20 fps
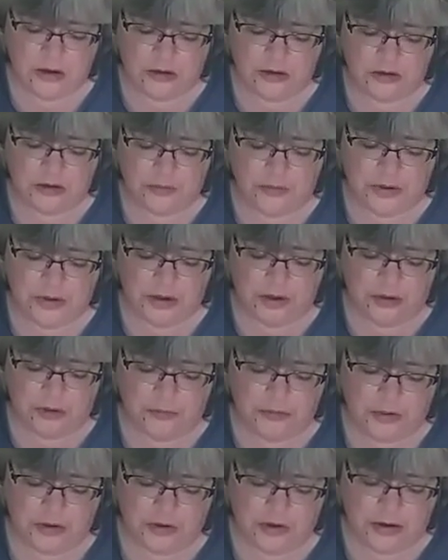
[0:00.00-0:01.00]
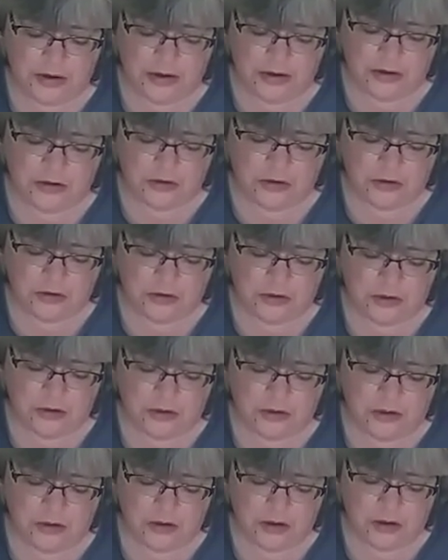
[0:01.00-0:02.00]
to peel up your angel.
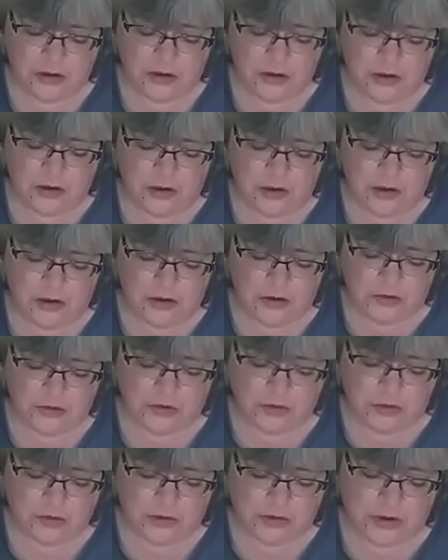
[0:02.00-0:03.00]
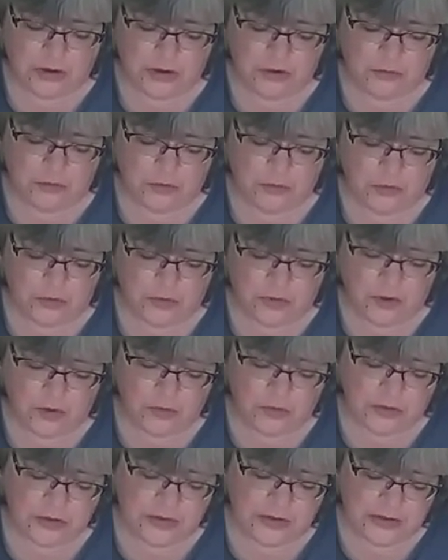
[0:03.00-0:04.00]
So again,
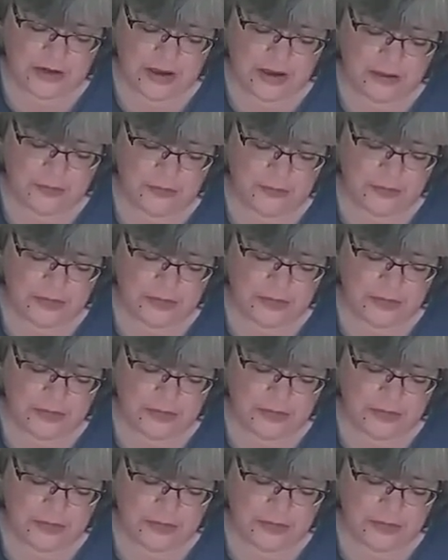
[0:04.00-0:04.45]
without stabbing